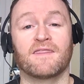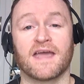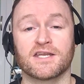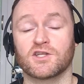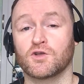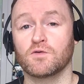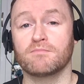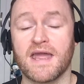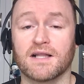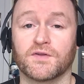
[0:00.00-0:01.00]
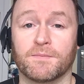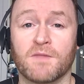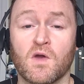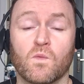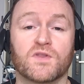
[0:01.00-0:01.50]
and then you mail
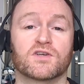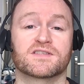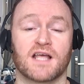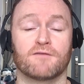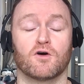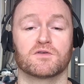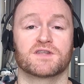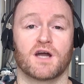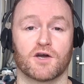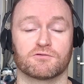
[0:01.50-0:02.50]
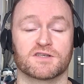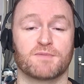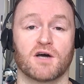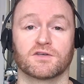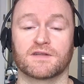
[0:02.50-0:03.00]
them with your self-hosted
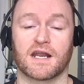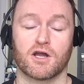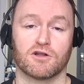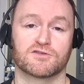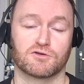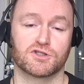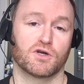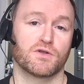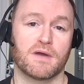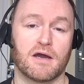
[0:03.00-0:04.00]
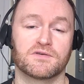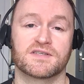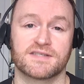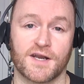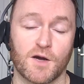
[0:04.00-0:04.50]
autoresponder that I also show you how
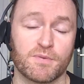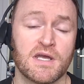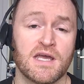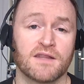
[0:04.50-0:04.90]
to set up.